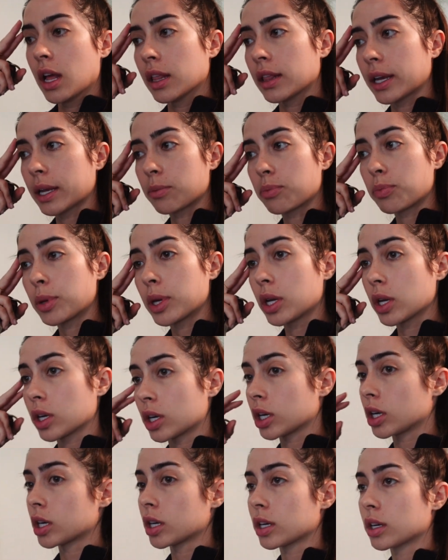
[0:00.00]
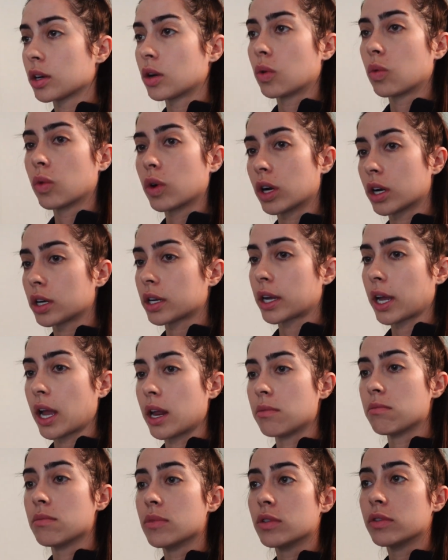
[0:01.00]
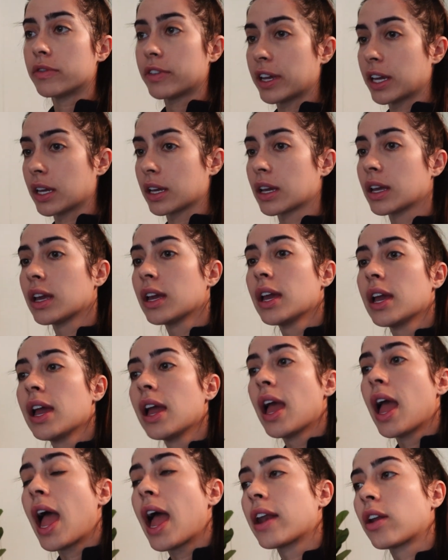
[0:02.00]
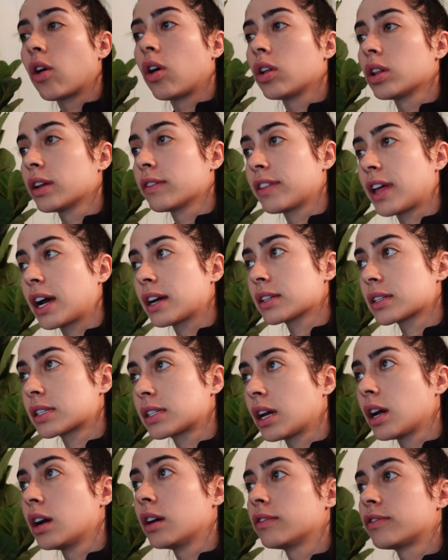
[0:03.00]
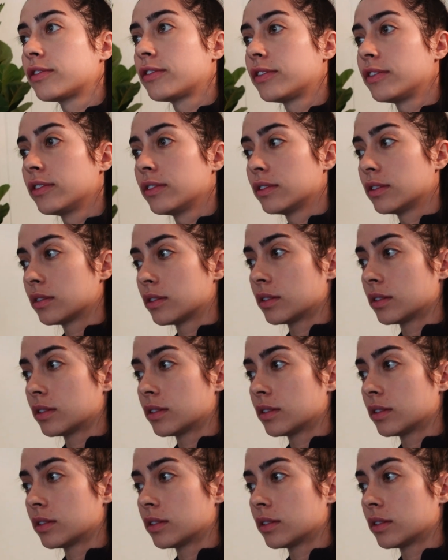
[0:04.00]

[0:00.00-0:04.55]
like pure work and moving and all of that stuff.